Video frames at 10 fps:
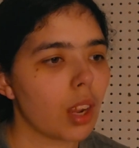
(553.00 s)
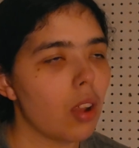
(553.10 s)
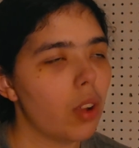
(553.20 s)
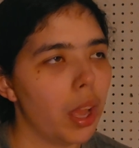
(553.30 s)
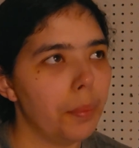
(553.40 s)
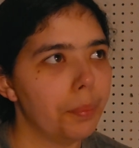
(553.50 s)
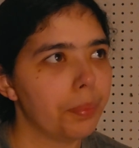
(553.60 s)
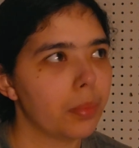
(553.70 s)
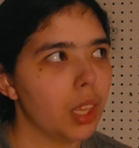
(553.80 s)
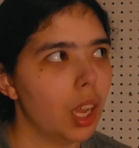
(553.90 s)
okay,
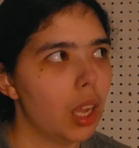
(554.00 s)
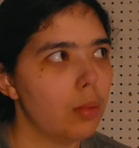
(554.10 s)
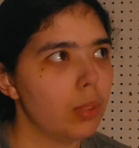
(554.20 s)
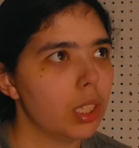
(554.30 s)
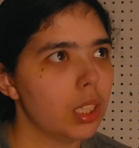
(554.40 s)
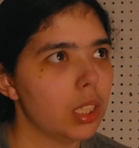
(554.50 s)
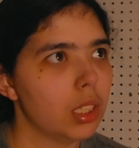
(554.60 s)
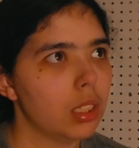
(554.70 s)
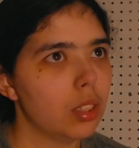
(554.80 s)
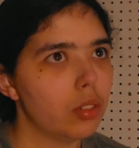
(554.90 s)
I'm
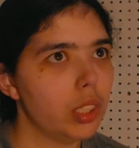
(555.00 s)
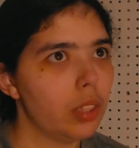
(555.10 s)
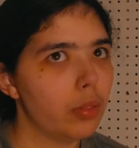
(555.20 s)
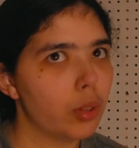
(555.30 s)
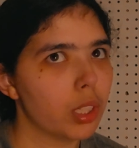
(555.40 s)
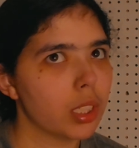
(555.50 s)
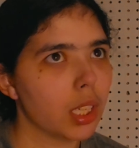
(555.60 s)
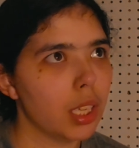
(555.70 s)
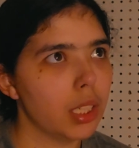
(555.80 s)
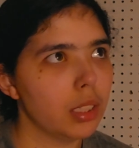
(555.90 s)
gonna go into the forest
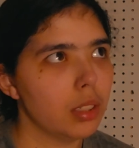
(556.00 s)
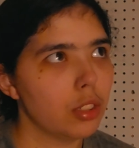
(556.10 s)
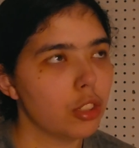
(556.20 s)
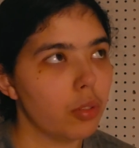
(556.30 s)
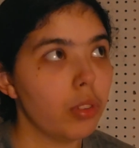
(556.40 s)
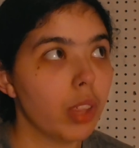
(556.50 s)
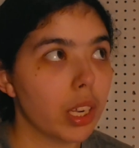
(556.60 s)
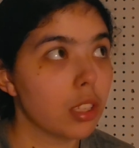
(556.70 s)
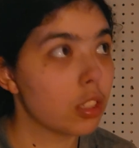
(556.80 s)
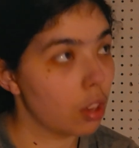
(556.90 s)
and show you
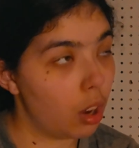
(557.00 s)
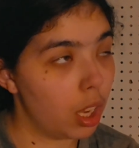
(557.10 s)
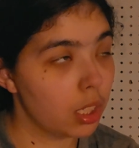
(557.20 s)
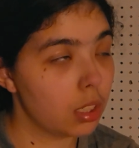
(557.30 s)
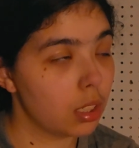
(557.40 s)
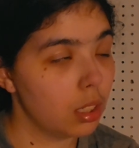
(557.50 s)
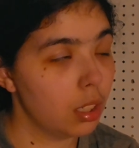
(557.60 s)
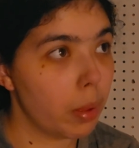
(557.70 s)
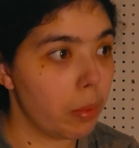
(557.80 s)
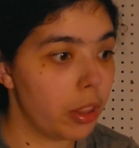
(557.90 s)
that it's not
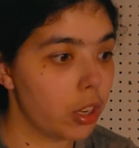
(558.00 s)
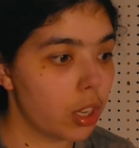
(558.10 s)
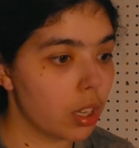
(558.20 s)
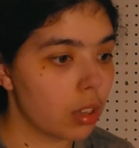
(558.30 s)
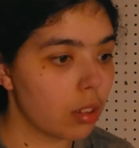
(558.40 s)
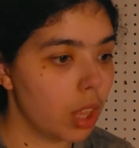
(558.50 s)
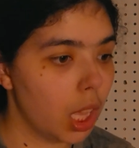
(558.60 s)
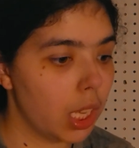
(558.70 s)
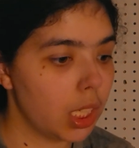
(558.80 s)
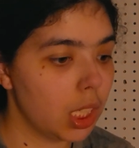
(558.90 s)
my mother
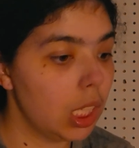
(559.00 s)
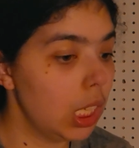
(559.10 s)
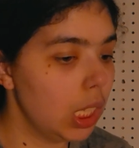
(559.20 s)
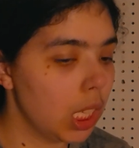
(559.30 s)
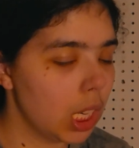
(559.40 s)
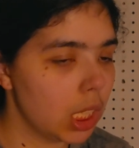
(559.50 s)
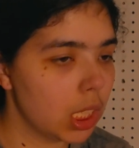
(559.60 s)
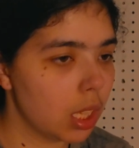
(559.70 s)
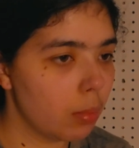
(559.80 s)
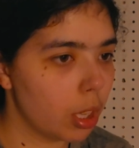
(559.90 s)
that did it, that
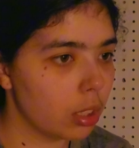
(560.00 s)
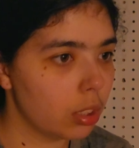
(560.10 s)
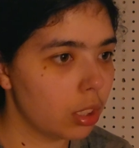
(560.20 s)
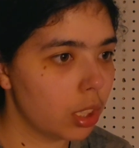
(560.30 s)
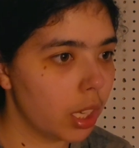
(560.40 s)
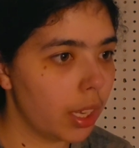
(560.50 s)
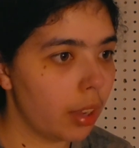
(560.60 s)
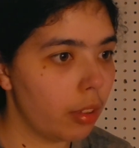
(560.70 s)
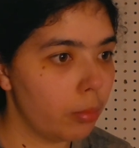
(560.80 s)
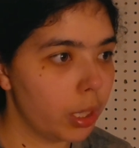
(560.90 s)
it's the monster, and
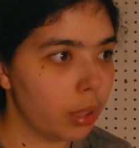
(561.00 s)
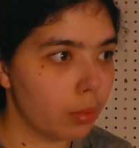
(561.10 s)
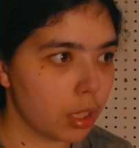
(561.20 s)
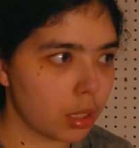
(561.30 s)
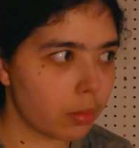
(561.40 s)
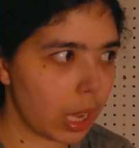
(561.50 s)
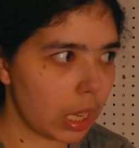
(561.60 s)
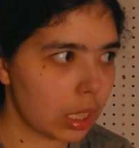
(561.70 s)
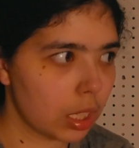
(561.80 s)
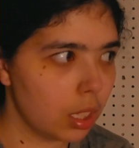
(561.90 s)
I will bring the monster back.
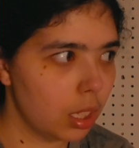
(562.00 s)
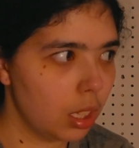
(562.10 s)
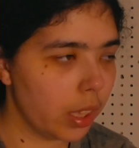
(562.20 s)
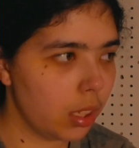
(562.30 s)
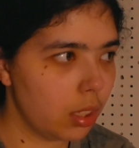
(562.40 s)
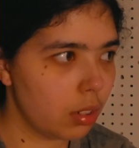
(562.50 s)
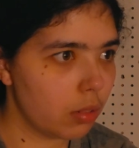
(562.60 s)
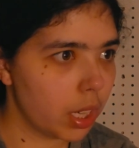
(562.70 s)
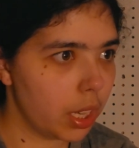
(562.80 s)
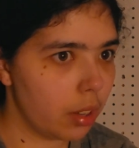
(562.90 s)
And so
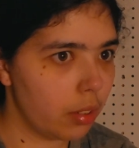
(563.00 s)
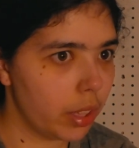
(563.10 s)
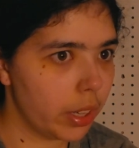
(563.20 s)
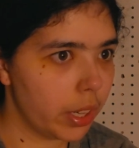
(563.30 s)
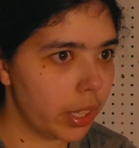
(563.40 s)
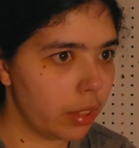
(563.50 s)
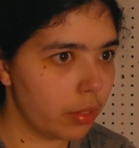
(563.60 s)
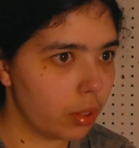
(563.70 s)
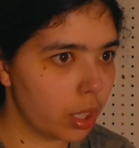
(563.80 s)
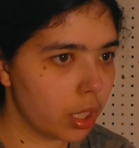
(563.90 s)
right now they're in the
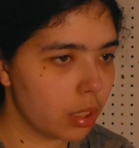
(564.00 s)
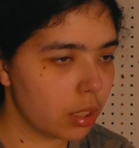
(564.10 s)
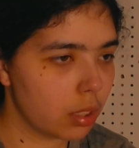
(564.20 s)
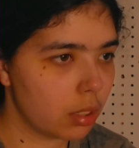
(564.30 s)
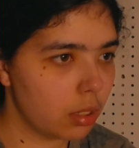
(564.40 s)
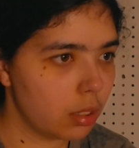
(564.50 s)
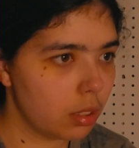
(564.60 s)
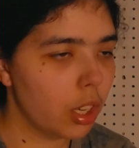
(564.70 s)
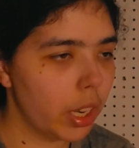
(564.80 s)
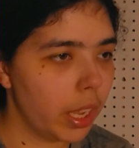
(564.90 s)
forest,
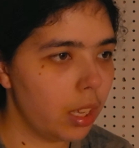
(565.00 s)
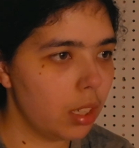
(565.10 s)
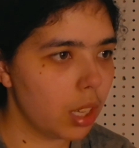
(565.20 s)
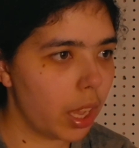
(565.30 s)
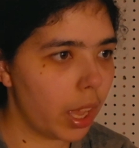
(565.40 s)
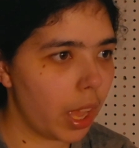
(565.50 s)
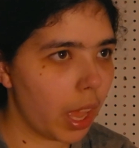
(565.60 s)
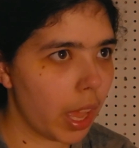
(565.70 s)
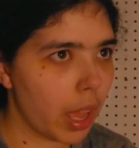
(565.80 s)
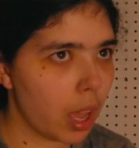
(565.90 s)
her and
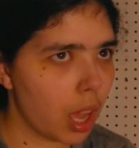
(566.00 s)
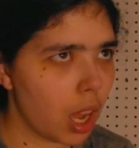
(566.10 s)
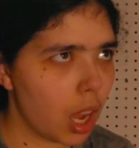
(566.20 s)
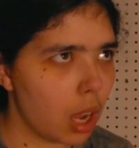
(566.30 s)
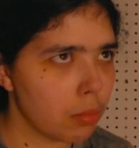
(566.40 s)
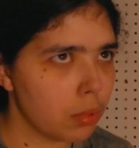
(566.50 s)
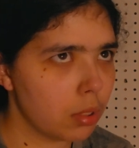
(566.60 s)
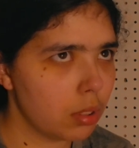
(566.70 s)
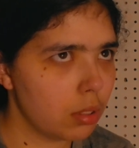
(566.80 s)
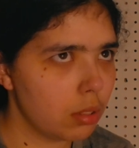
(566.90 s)
Amnon,